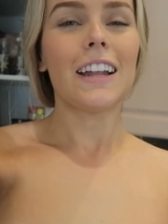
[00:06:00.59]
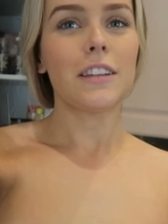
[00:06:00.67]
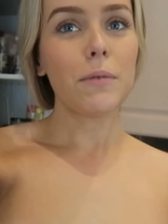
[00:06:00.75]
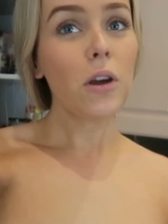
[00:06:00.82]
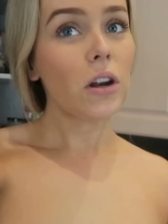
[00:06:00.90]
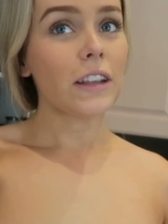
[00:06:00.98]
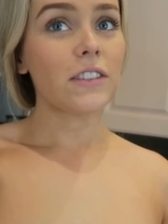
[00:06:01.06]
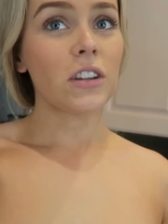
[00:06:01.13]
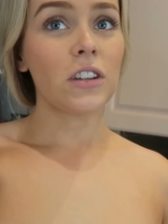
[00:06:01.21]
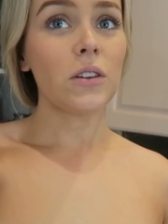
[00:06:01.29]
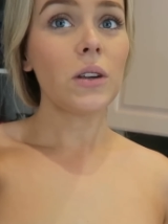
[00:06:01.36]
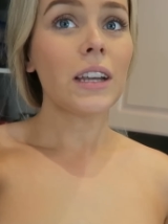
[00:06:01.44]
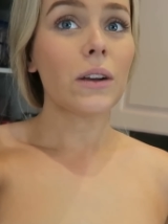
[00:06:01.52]
And to be honest,
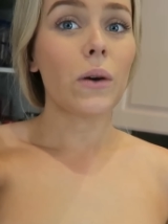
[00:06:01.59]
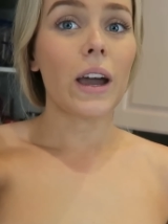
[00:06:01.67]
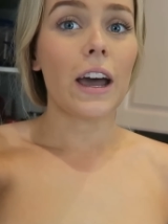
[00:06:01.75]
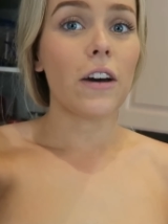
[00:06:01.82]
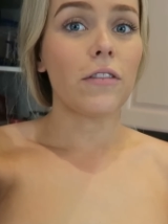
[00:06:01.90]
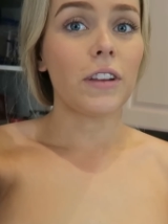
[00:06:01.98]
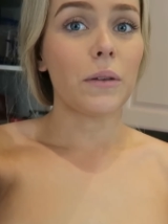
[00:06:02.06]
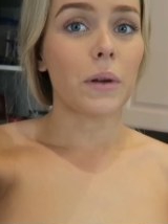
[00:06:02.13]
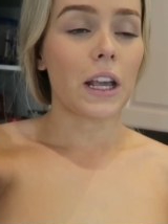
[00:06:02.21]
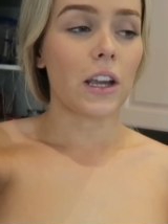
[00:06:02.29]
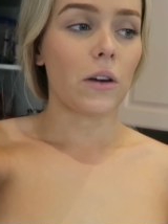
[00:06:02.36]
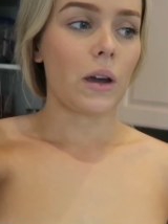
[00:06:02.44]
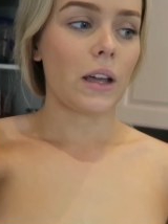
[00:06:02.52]
I do eat quite healthily
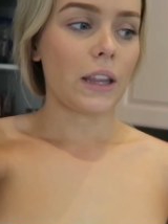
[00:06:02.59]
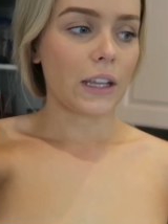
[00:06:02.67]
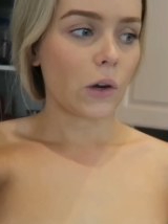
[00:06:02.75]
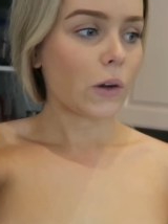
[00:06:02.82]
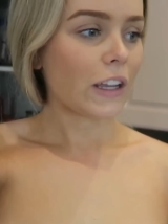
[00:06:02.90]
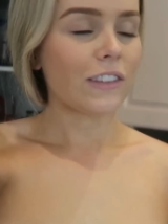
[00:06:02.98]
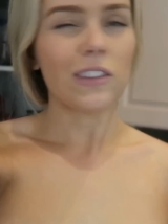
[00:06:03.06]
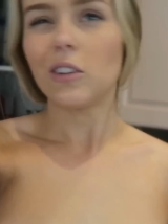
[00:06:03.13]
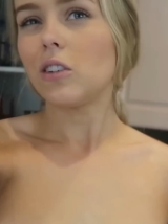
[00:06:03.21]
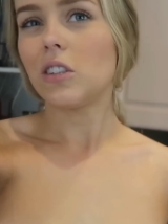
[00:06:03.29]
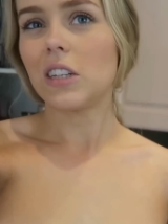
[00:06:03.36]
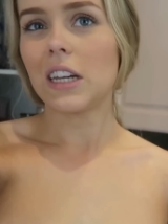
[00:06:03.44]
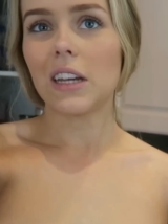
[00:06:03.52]
when I go out, like I'll get
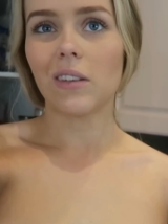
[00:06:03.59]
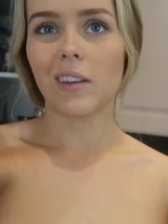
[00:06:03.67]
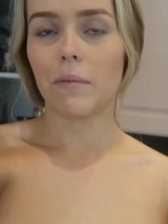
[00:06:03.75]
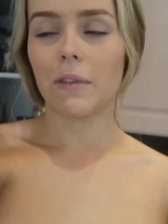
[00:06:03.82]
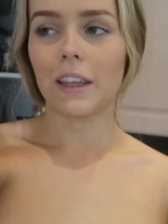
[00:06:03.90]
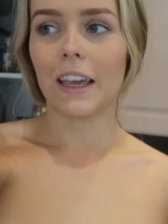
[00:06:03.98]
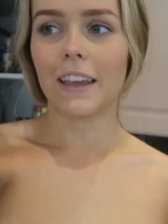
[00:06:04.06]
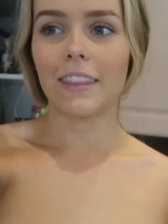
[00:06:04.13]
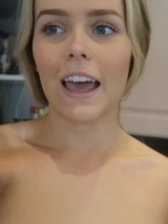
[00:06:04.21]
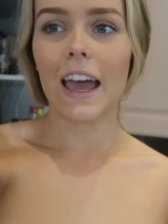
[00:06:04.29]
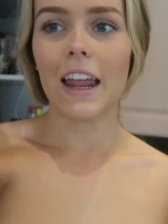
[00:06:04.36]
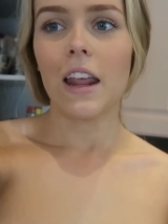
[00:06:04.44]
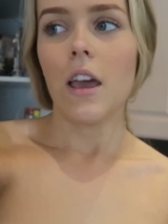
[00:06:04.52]
sushi or something like
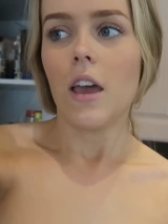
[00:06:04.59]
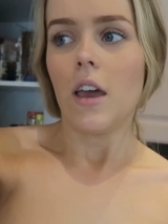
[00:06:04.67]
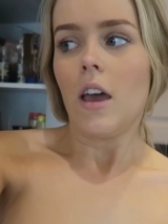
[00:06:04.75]
that.